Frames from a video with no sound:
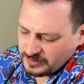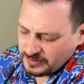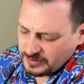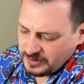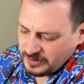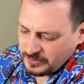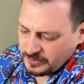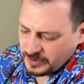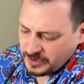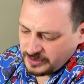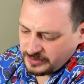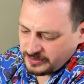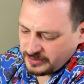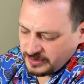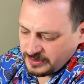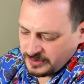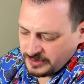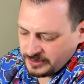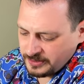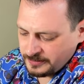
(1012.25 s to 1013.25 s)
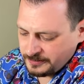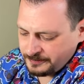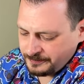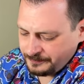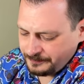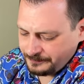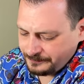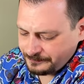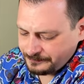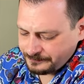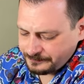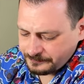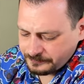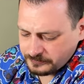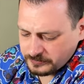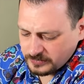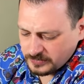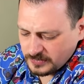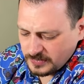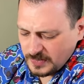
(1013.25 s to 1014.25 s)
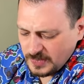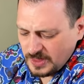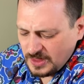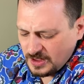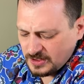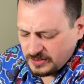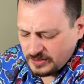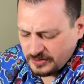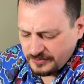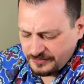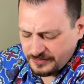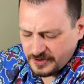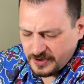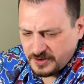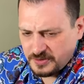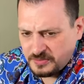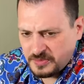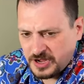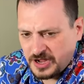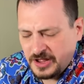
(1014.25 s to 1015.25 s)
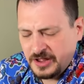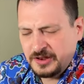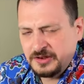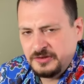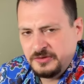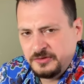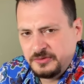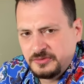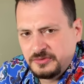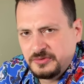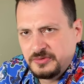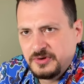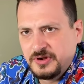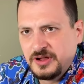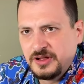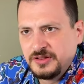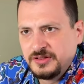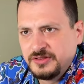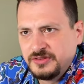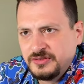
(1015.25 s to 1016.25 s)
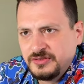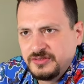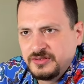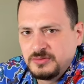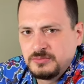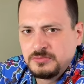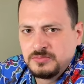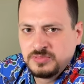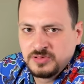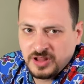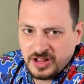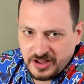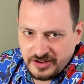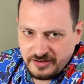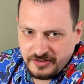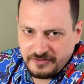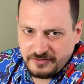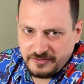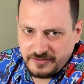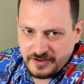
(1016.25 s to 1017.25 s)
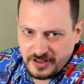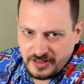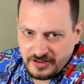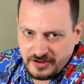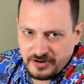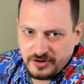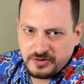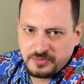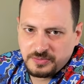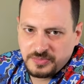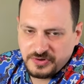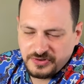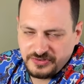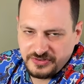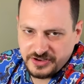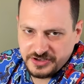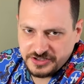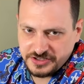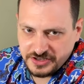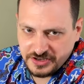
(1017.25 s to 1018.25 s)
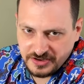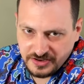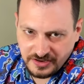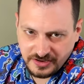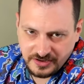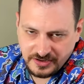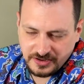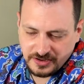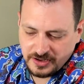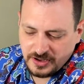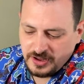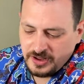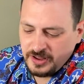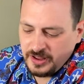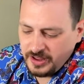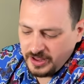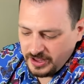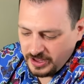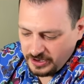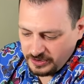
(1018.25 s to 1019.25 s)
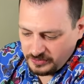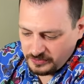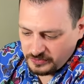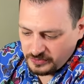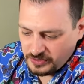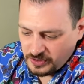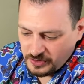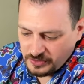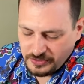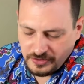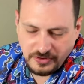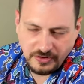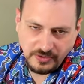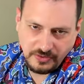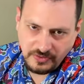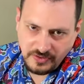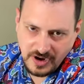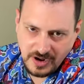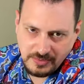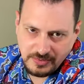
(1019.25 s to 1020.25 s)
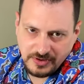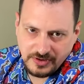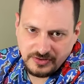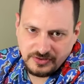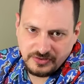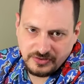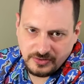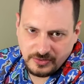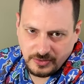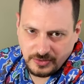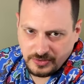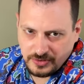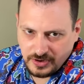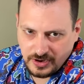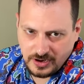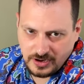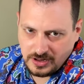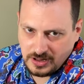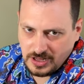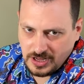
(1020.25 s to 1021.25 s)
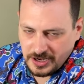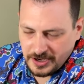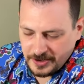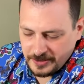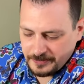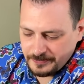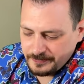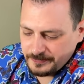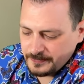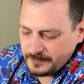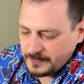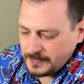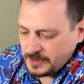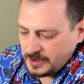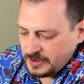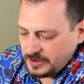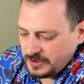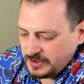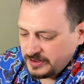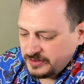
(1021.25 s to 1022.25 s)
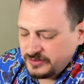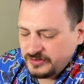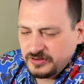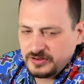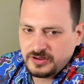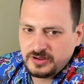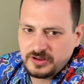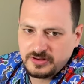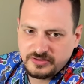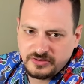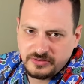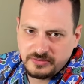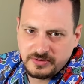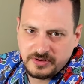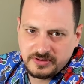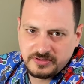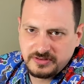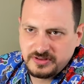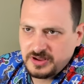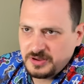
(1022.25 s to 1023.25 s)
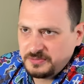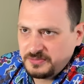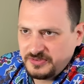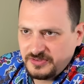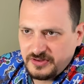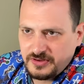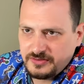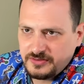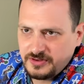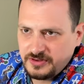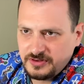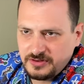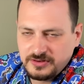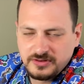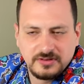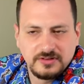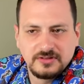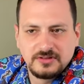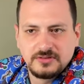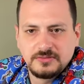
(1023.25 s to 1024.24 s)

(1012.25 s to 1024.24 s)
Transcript: do it. A good friend of mine runs Blood Feather Precision in Roanoke Rapids, North Carolina. It's a gunsmith Type 7